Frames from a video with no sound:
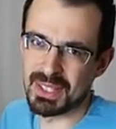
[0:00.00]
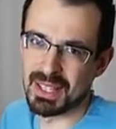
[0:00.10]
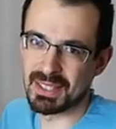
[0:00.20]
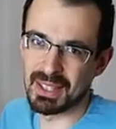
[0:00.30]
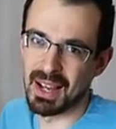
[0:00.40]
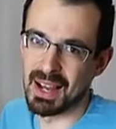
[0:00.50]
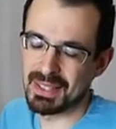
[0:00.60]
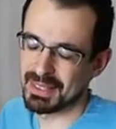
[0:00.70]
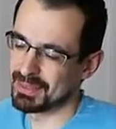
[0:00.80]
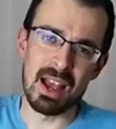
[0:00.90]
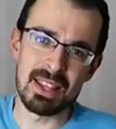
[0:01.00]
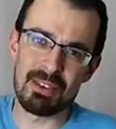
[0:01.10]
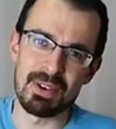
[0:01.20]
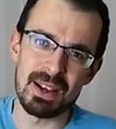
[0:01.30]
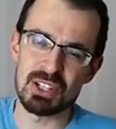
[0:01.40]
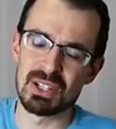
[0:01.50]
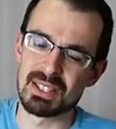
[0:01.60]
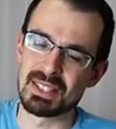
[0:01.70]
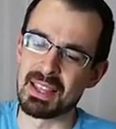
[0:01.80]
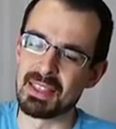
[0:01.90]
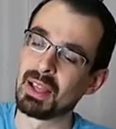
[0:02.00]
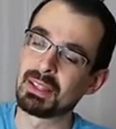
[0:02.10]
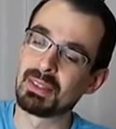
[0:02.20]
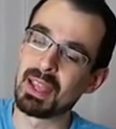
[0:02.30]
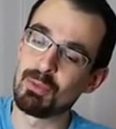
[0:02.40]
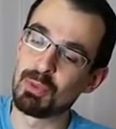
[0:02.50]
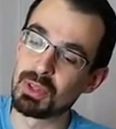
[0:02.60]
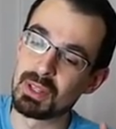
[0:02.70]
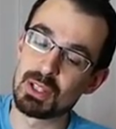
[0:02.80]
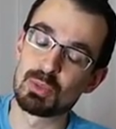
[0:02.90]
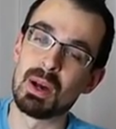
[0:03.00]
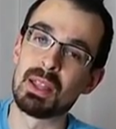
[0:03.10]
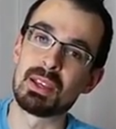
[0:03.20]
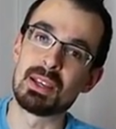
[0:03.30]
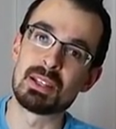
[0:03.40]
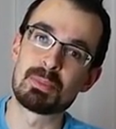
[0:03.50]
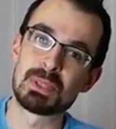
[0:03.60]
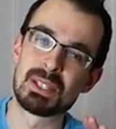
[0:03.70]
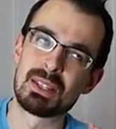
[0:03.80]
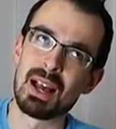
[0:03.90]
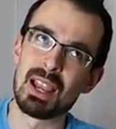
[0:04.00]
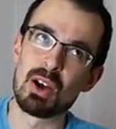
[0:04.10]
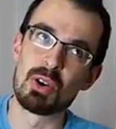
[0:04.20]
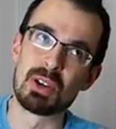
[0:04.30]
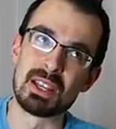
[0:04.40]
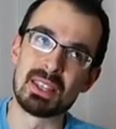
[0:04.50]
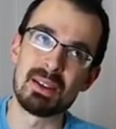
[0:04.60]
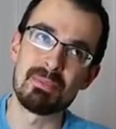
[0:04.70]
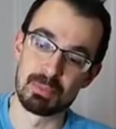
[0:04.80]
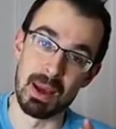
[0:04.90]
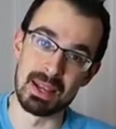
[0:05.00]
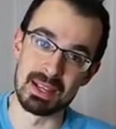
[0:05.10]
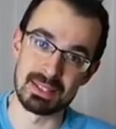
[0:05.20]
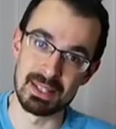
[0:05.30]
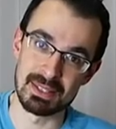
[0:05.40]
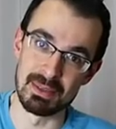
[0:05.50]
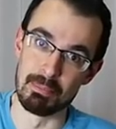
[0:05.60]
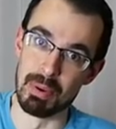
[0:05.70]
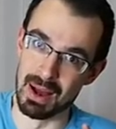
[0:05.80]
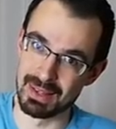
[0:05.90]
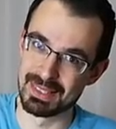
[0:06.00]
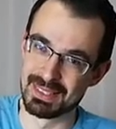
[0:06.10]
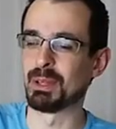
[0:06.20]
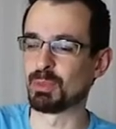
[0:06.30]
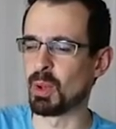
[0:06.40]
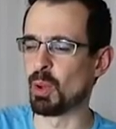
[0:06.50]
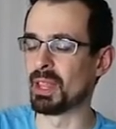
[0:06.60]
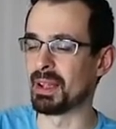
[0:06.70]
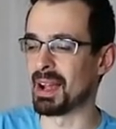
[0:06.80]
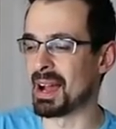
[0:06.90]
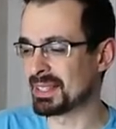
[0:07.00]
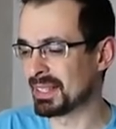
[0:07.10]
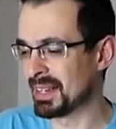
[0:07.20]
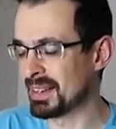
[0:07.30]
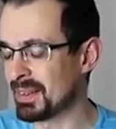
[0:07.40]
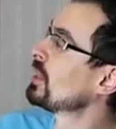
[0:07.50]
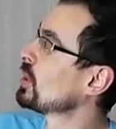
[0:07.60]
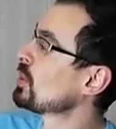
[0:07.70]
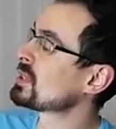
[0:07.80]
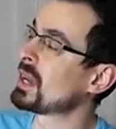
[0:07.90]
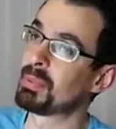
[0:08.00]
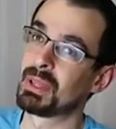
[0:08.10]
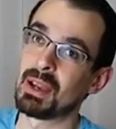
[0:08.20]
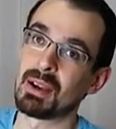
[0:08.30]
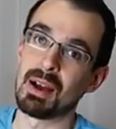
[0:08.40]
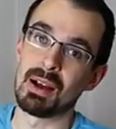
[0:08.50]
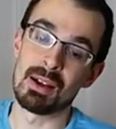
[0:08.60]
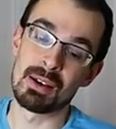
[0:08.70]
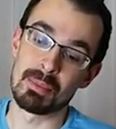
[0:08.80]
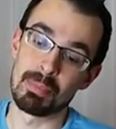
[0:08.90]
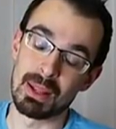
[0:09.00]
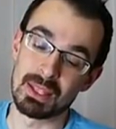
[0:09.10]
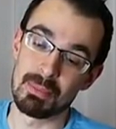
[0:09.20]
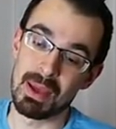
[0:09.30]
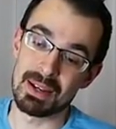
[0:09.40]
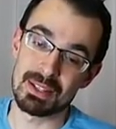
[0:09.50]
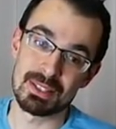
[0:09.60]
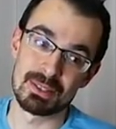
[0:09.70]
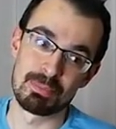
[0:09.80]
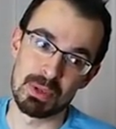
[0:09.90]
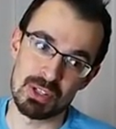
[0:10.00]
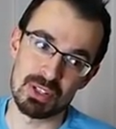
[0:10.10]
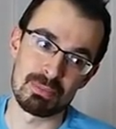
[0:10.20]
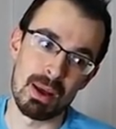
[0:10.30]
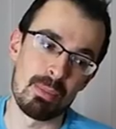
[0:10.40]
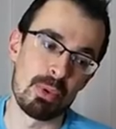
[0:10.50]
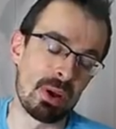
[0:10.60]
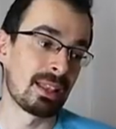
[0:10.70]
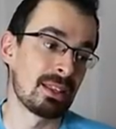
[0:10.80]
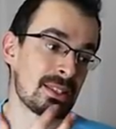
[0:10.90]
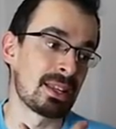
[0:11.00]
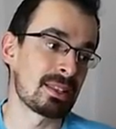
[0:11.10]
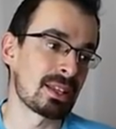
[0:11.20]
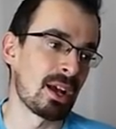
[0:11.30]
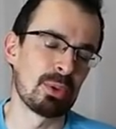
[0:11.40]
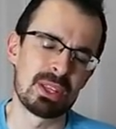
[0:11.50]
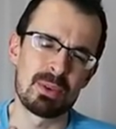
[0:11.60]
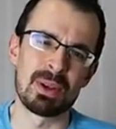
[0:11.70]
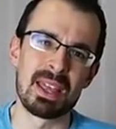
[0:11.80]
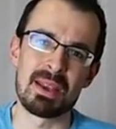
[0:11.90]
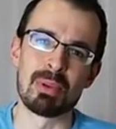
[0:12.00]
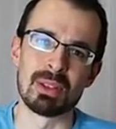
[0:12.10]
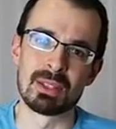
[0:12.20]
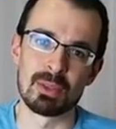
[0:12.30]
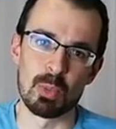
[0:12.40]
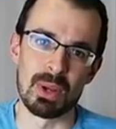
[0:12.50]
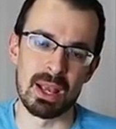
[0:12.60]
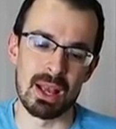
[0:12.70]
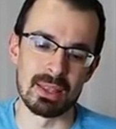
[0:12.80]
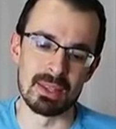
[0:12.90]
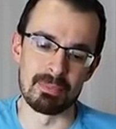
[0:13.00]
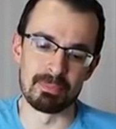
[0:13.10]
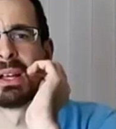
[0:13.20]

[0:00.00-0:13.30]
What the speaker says: assassin guys. I never actually said Latin name for this one is psytalla horrida, spiny assassin bugs, what we call them guys here. And those up there are Platymeris species mambo, at least that's how they were labeled when I got them.